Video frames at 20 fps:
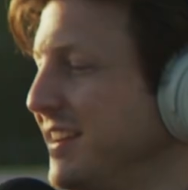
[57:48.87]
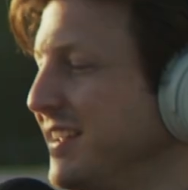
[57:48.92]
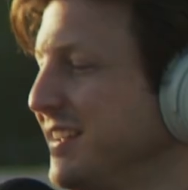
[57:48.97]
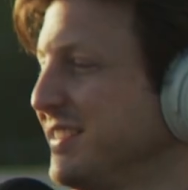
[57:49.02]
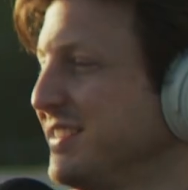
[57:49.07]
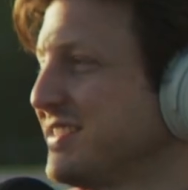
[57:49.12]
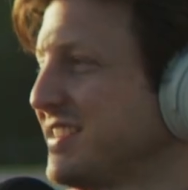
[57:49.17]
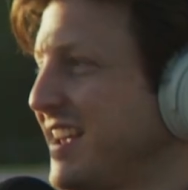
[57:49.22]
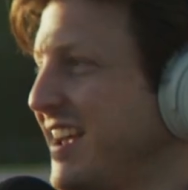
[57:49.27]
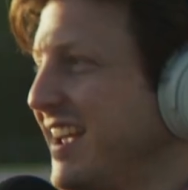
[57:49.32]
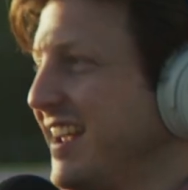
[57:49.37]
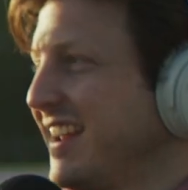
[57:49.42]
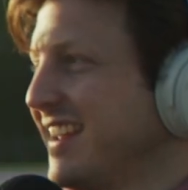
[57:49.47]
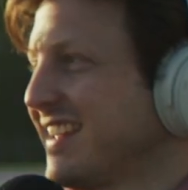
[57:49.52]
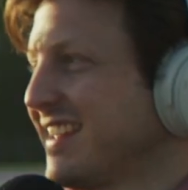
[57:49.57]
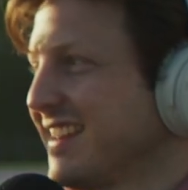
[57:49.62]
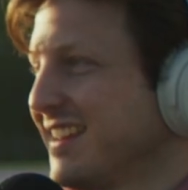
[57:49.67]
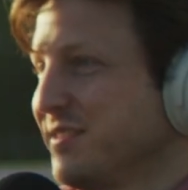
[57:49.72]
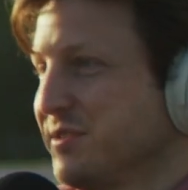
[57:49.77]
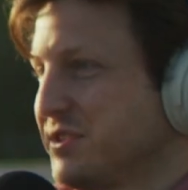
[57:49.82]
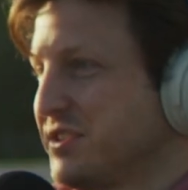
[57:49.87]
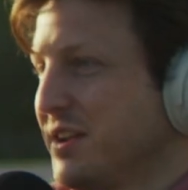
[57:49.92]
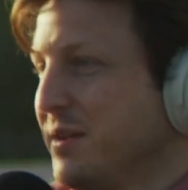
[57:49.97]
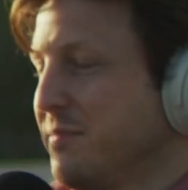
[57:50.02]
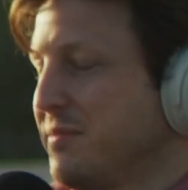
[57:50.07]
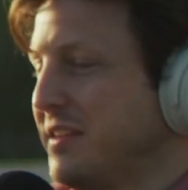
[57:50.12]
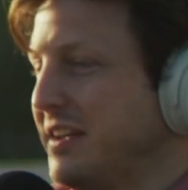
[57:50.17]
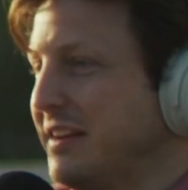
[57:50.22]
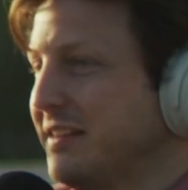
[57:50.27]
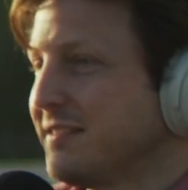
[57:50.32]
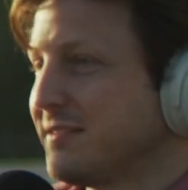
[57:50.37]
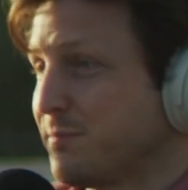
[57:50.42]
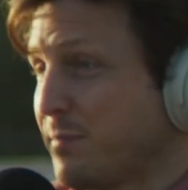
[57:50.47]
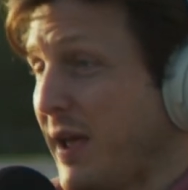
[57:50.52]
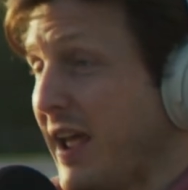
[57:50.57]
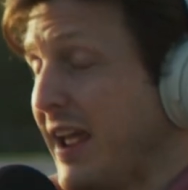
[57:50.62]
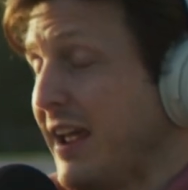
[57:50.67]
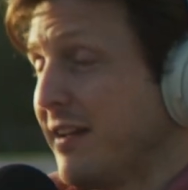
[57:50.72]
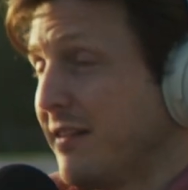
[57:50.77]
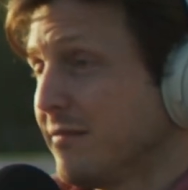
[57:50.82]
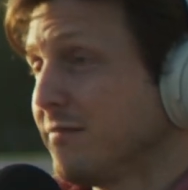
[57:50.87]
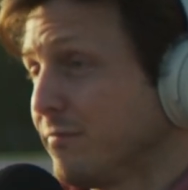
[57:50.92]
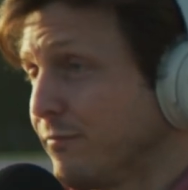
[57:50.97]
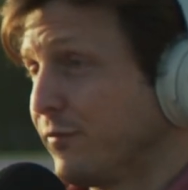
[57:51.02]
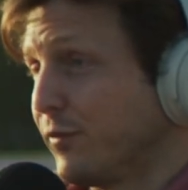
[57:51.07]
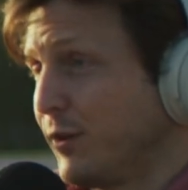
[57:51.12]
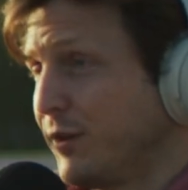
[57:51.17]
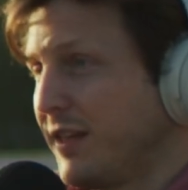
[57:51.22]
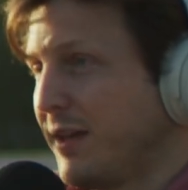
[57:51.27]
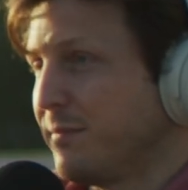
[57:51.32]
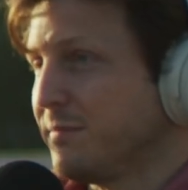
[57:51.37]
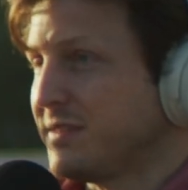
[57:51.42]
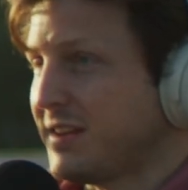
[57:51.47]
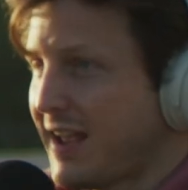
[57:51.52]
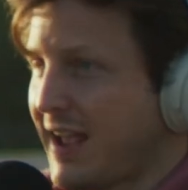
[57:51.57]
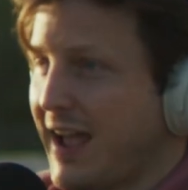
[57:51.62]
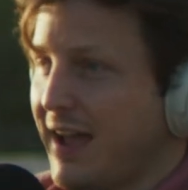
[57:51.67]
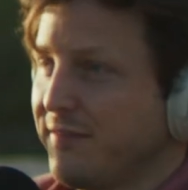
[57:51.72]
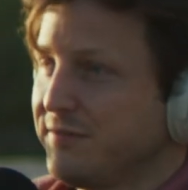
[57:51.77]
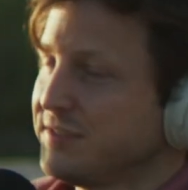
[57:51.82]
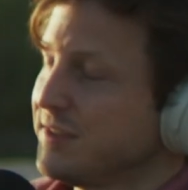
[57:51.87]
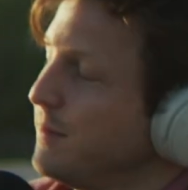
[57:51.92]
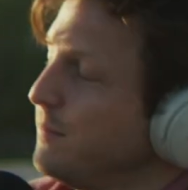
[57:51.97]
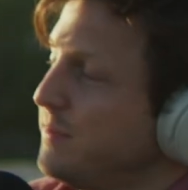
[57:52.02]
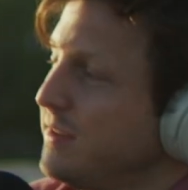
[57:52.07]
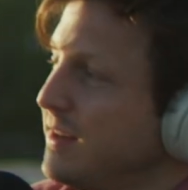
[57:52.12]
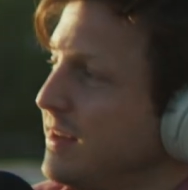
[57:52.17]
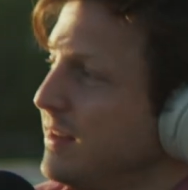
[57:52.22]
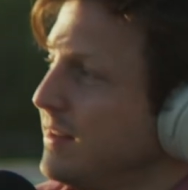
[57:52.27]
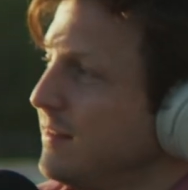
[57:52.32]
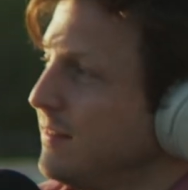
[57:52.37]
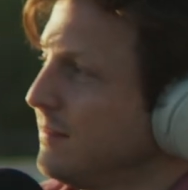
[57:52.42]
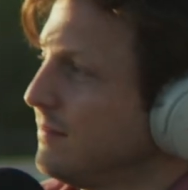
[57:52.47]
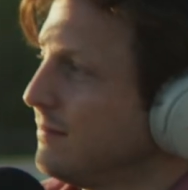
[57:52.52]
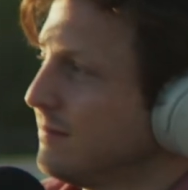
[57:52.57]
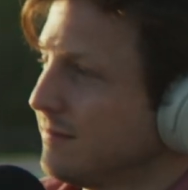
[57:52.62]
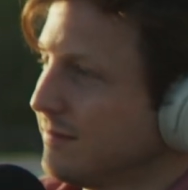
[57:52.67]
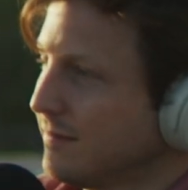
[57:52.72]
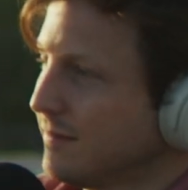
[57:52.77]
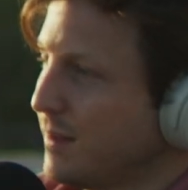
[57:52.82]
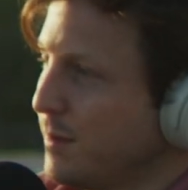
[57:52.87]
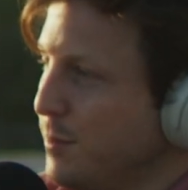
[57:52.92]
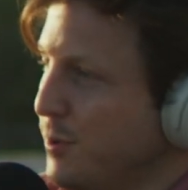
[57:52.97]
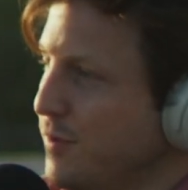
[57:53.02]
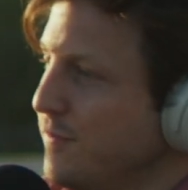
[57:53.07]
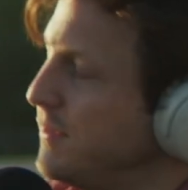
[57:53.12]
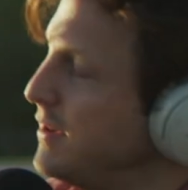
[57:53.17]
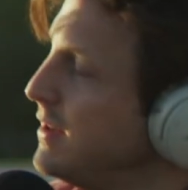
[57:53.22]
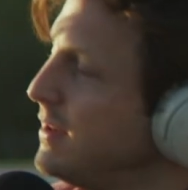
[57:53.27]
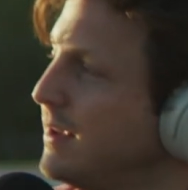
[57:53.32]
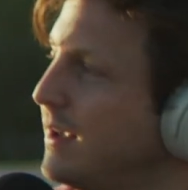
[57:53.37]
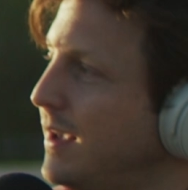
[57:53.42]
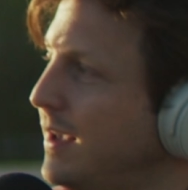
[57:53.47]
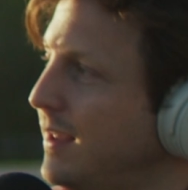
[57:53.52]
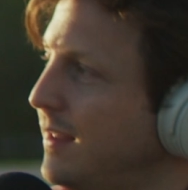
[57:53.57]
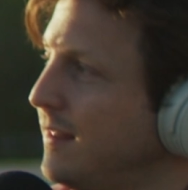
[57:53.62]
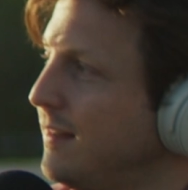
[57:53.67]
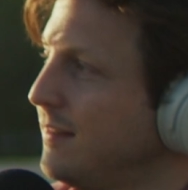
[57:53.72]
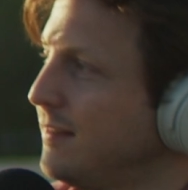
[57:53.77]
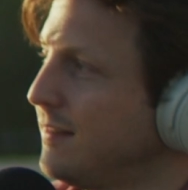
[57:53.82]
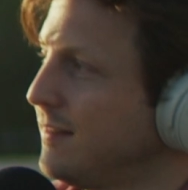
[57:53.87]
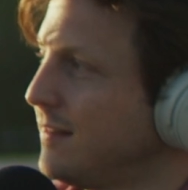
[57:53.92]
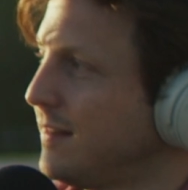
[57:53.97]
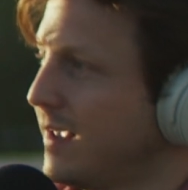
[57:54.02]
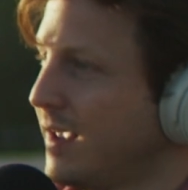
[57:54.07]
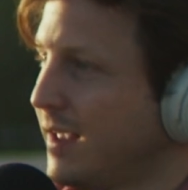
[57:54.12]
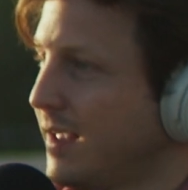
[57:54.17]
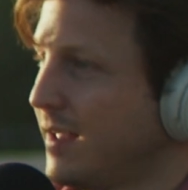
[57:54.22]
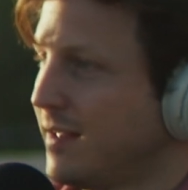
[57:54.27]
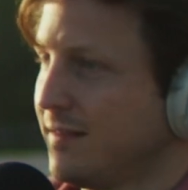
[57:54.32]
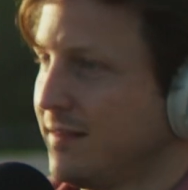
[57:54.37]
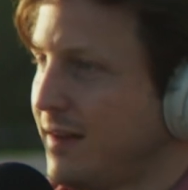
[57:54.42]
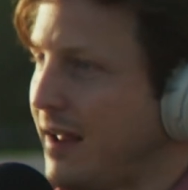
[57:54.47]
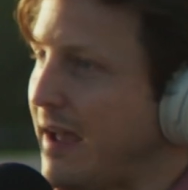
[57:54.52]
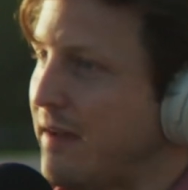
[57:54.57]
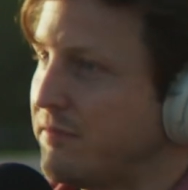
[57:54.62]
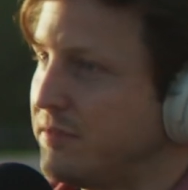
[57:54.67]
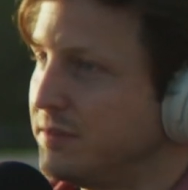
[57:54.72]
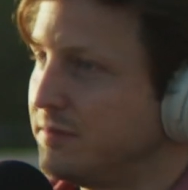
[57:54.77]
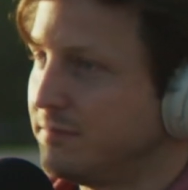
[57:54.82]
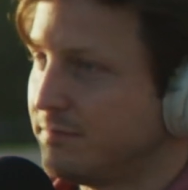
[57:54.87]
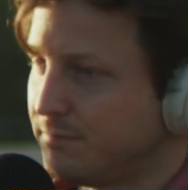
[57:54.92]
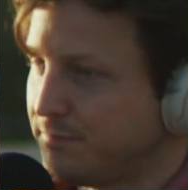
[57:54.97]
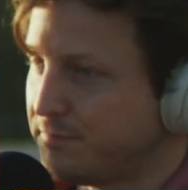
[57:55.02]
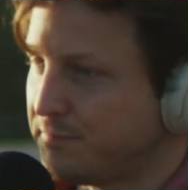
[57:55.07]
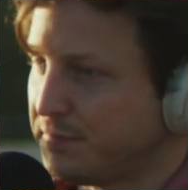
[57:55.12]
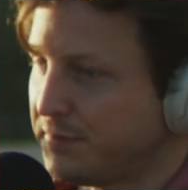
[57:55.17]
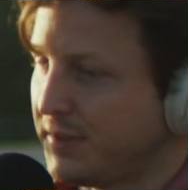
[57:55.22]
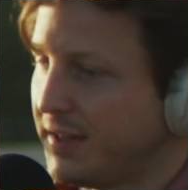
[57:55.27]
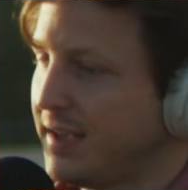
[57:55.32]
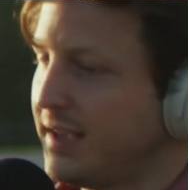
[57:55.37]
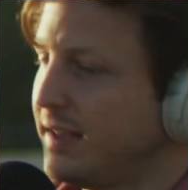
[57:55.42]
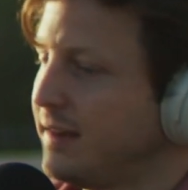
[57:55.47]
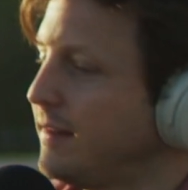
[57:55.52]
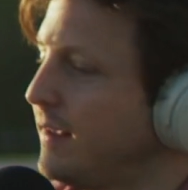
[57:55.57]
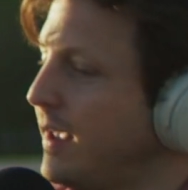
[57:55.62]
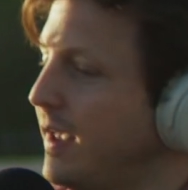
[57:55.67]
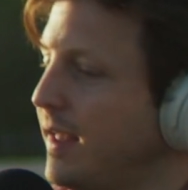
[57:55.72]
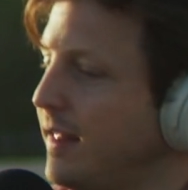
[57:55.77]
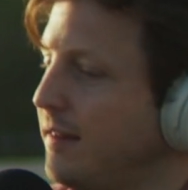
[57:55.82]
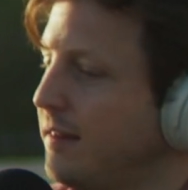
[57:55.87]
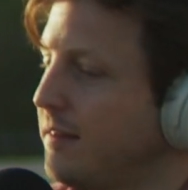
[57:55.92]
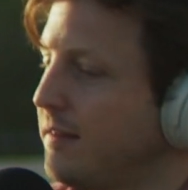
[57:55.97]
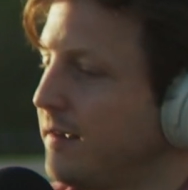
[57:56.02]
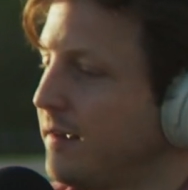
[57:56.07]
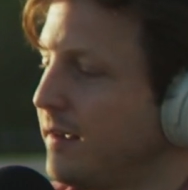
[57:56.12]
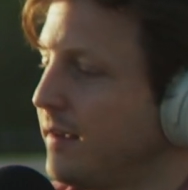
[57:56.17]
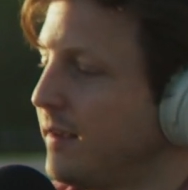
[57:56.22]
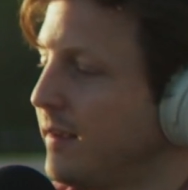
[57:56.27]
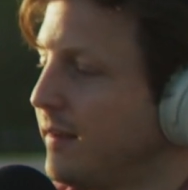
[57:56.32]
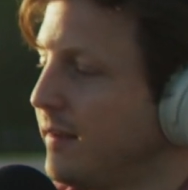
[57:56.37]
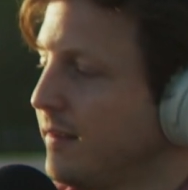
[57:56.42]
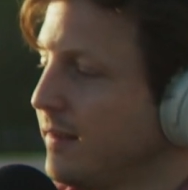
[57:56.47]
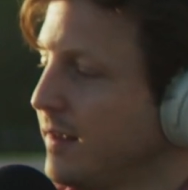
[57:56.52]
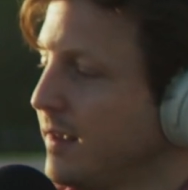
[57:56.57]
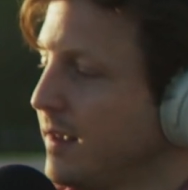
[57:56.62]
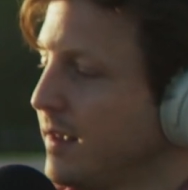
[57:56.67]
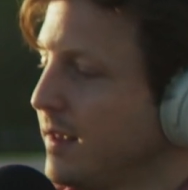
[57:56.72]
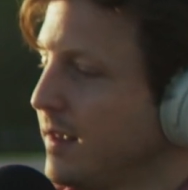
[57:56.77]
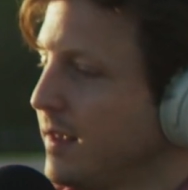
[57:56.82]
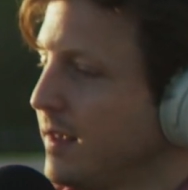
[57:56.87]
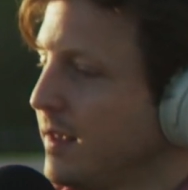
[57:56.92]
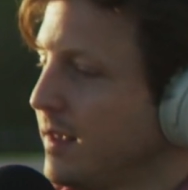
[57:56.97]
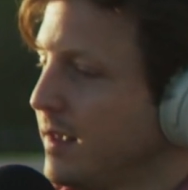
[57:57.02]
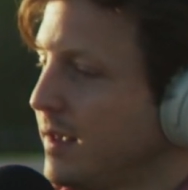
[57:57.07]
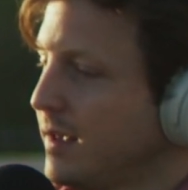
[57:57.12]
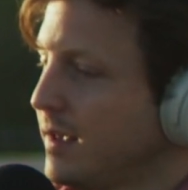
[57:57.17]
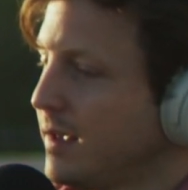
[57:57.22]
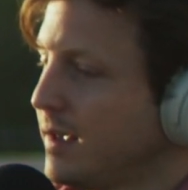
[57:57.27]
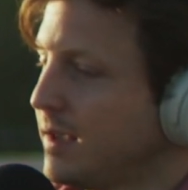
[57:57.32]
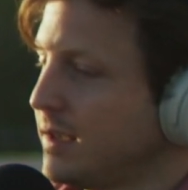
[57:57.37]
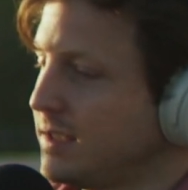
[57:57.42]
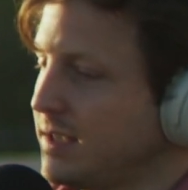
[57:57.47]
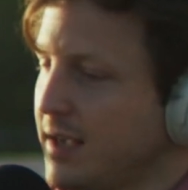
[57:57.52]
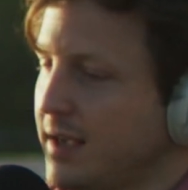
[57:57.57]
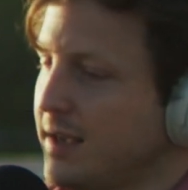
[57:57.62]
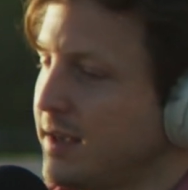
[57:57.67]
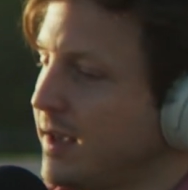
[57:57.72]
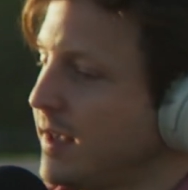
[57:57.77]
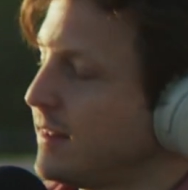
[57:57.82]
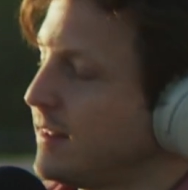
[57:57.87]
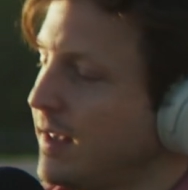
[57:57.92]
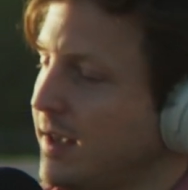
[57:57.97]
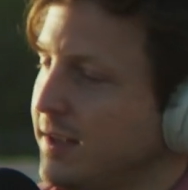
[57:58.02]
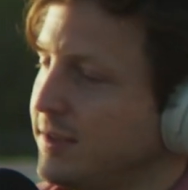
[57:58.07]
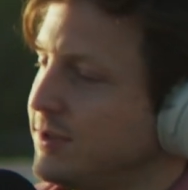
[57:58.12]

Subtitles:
it was it was something, paying for them to have something in the movie and have it played, and yeah, it